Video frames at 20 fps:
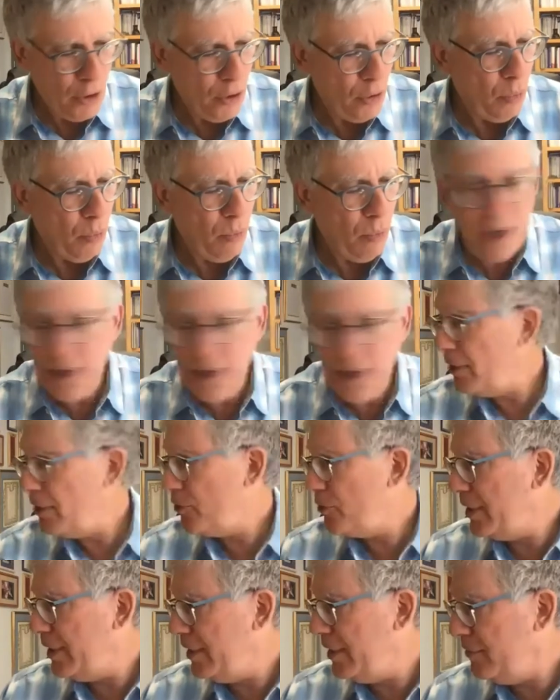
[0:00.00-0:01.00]
One
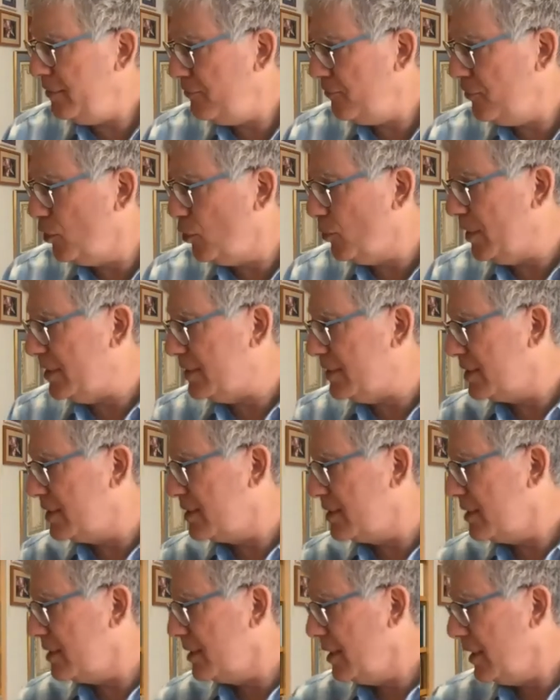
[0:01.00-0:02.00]
other
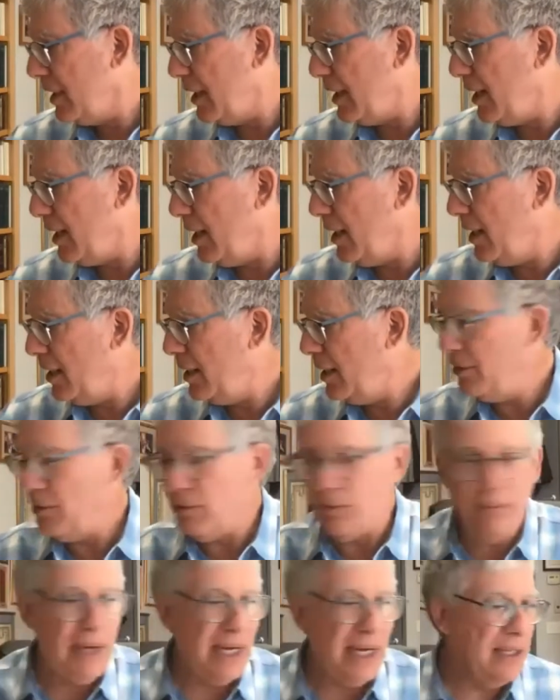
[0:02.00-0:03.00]
influence on
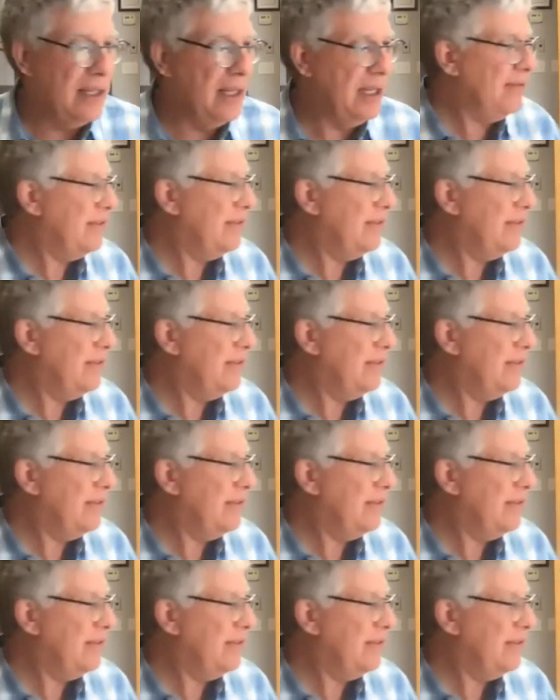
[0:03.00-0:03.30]
my love